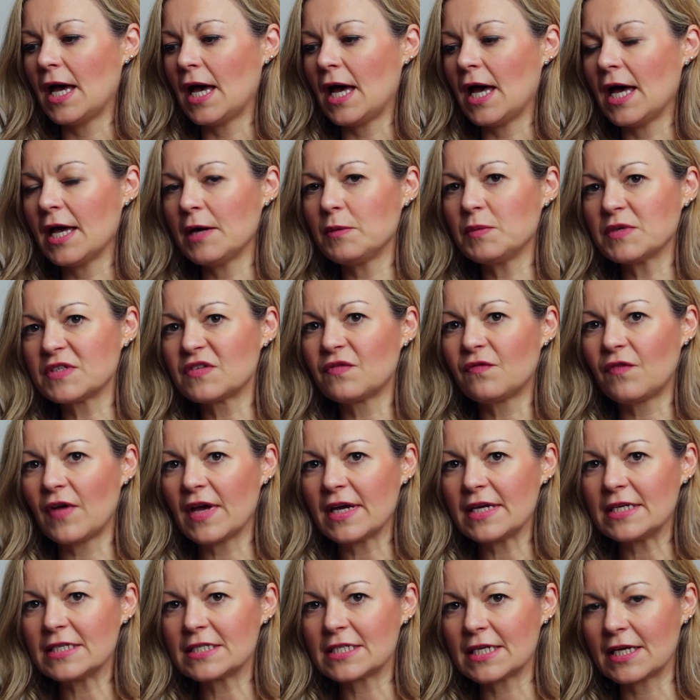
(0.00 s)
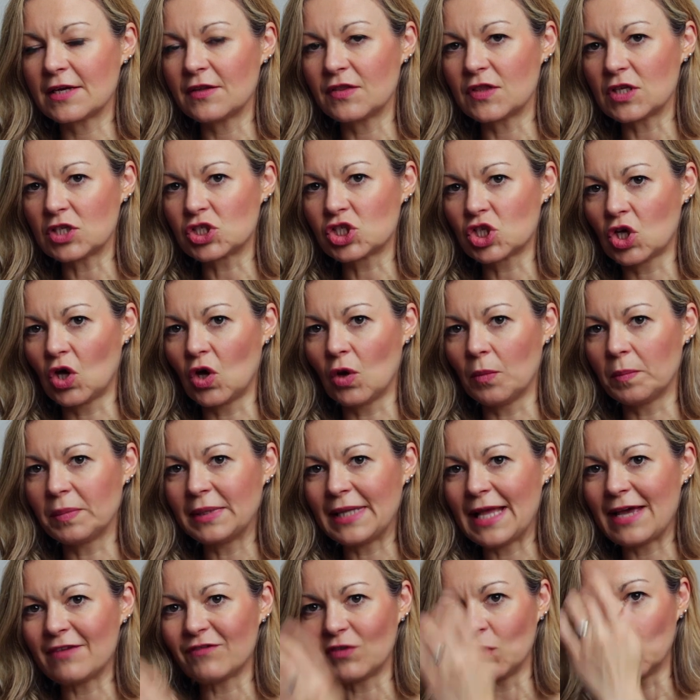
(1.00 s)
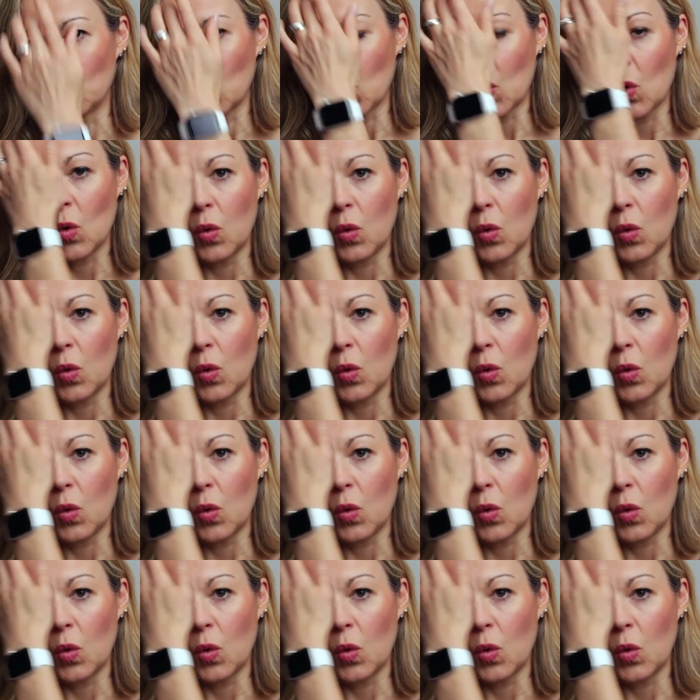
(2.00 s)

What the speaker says: I was finding the top level